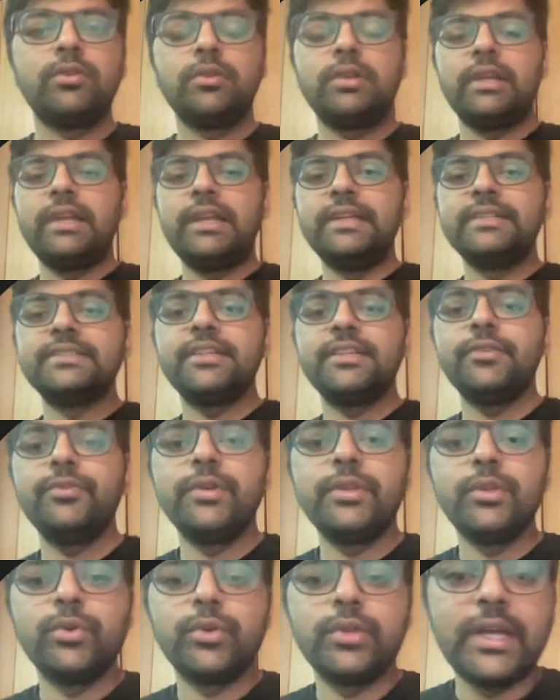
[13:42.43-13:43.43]
let's say we
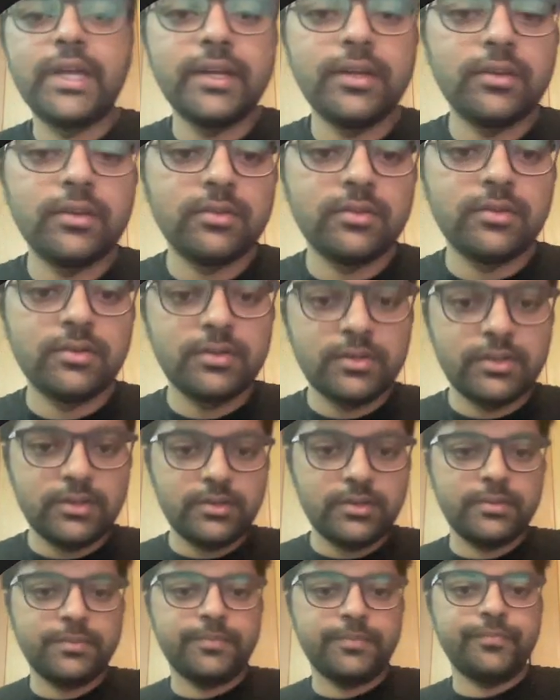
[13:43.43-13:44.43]
know that
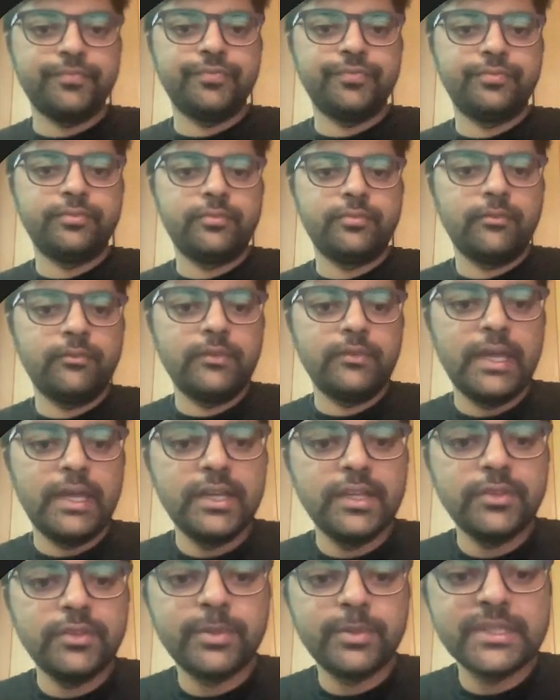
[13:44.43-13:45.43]

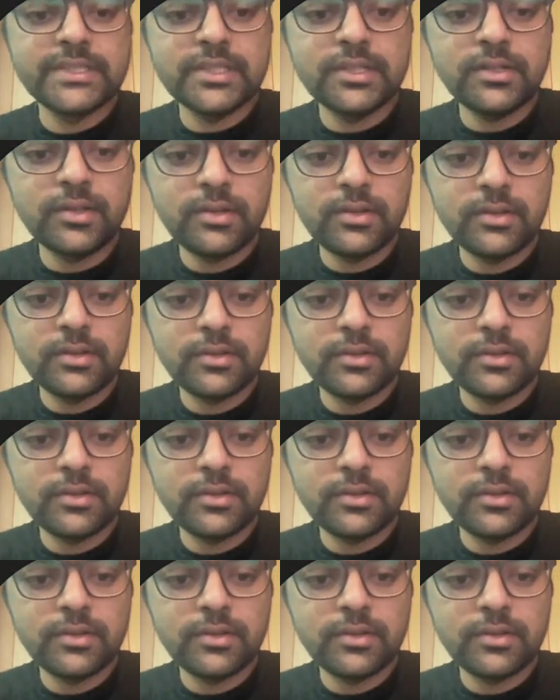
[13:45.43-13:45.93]
nth person,